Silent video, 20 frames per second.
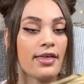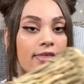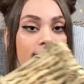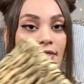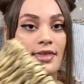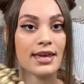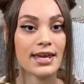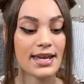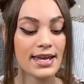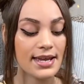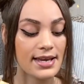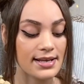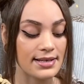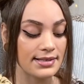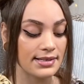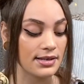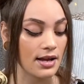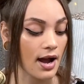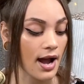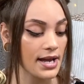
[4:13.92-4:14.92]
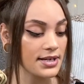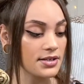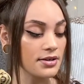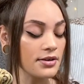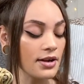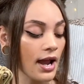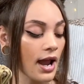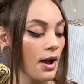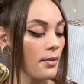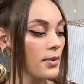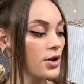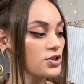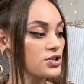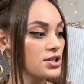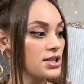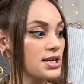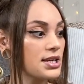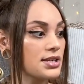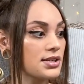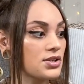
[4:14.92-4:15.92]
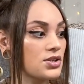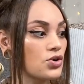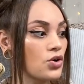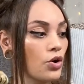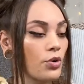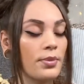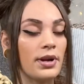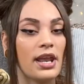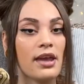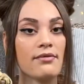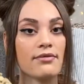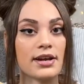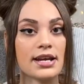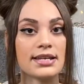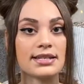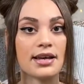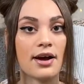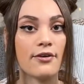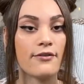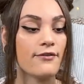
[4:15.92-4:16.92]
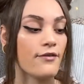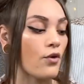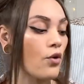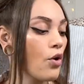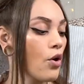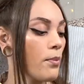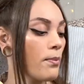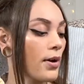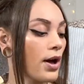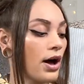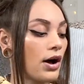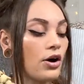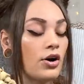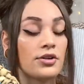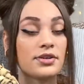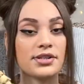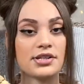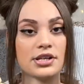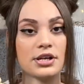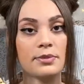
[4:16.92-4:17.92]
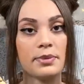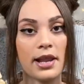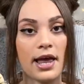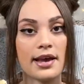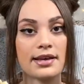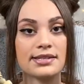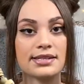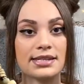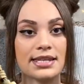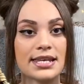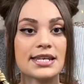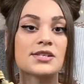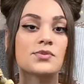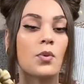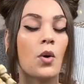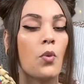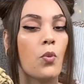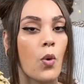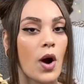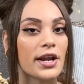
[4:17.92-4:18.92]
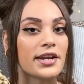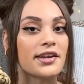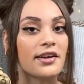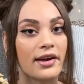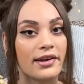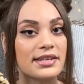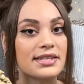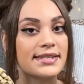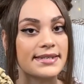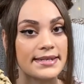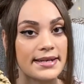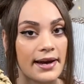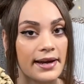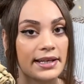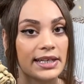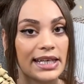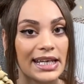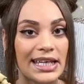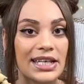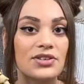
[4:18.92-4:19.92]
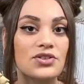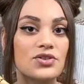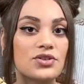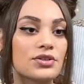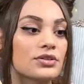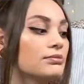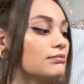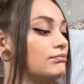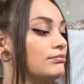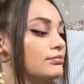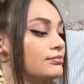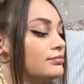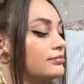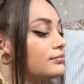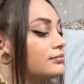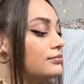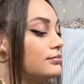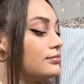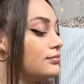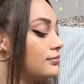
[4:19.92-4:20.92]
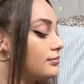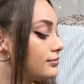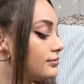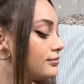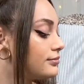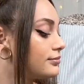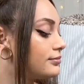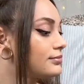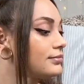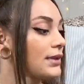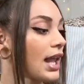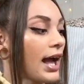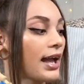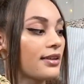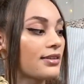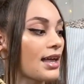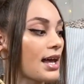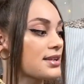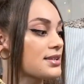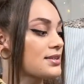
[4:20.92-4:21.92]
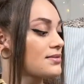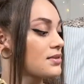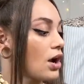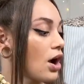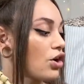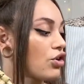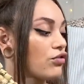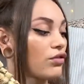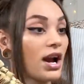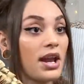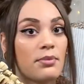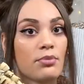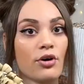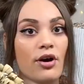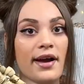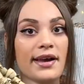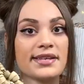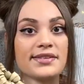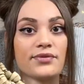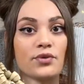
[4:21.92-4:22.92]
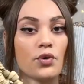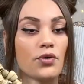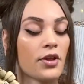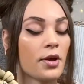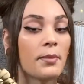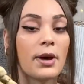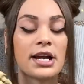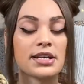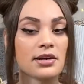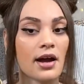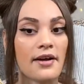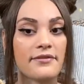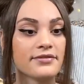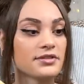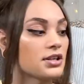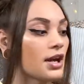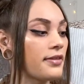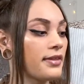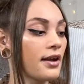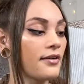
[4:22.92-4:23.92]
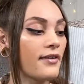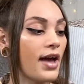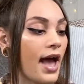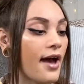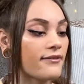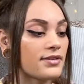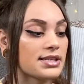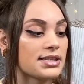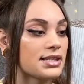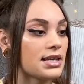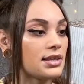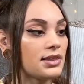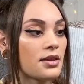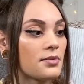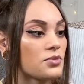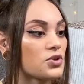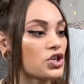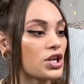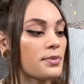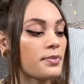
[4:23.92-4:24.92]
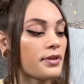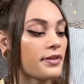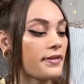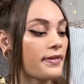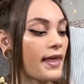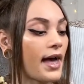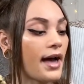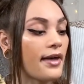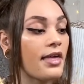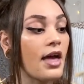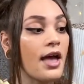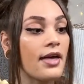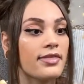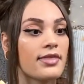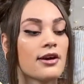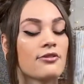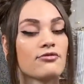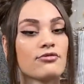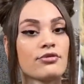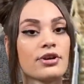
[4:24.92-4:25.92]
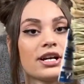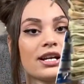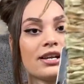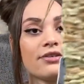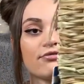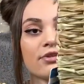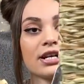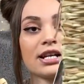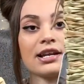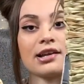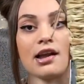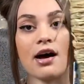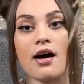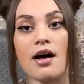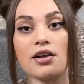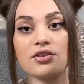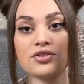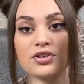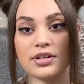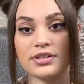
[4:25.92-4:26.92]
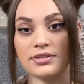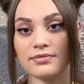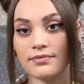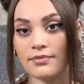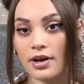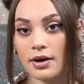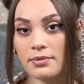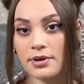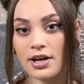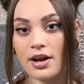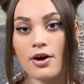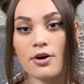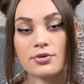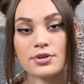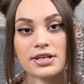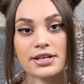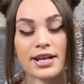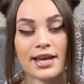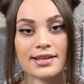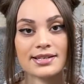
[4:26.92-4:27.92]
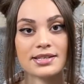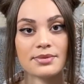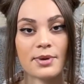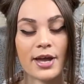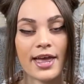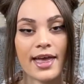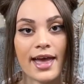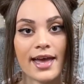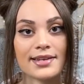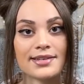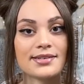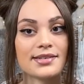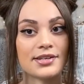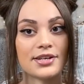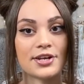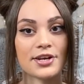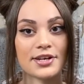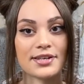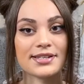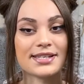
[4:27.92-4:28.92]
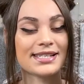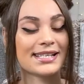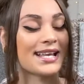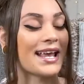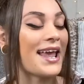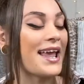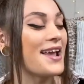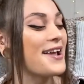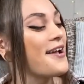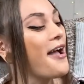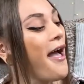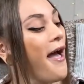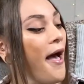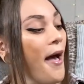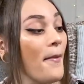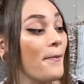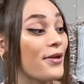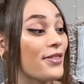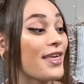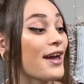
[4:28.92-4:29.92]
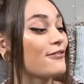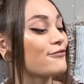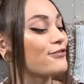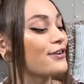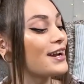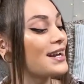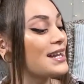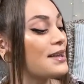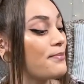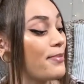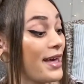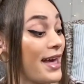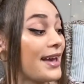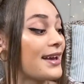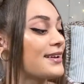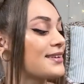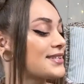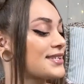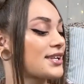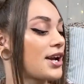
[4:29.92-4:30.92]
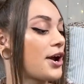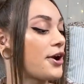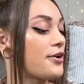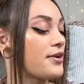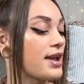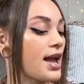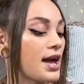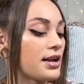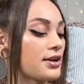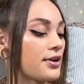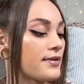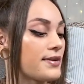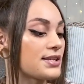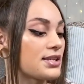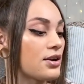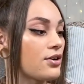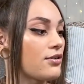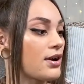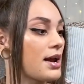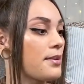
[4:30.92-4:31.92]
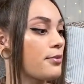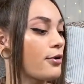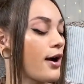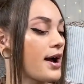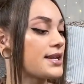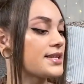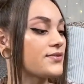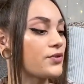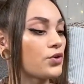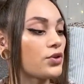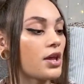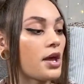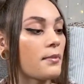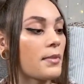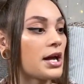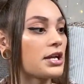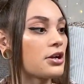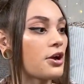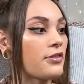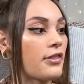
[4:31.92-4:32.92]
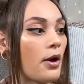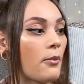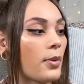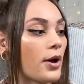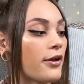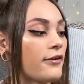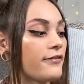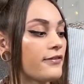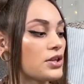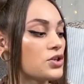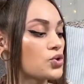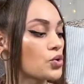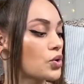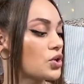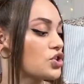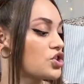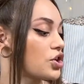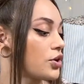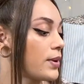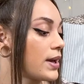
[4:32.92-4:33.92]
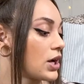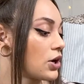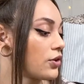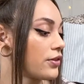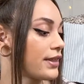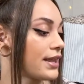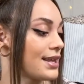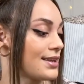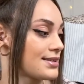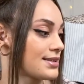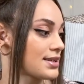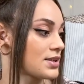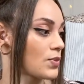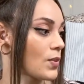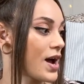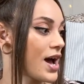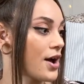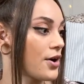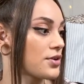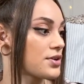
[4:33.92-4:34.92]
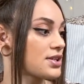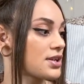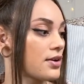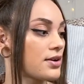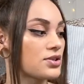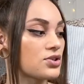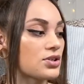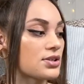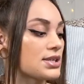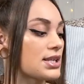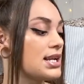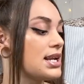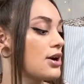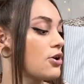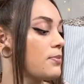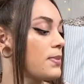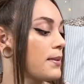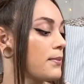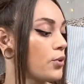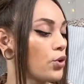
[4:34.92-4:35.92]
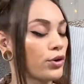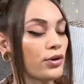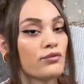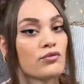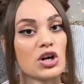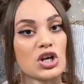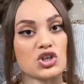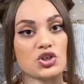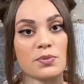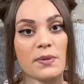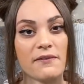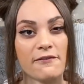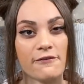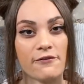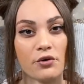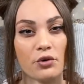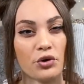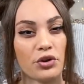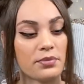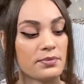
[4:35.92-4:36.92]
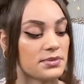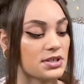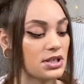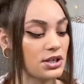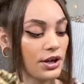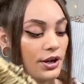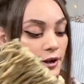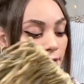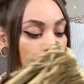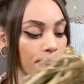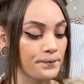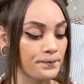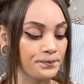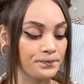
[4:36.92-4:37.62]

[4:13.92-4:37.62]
These, I don't know how much these normally retail for, but on Zooplus these were $1.99 each. Like, that's a great price for them. I don't think I've ever seen them cheaper than that. They're really, really large. I'm going to hold it next to my head so you can see. But they're really big. So, yeah, no, it's a great price for them. I know they'll both enjoy chewing on these as well. So it's just a little bit more enrichment for them too.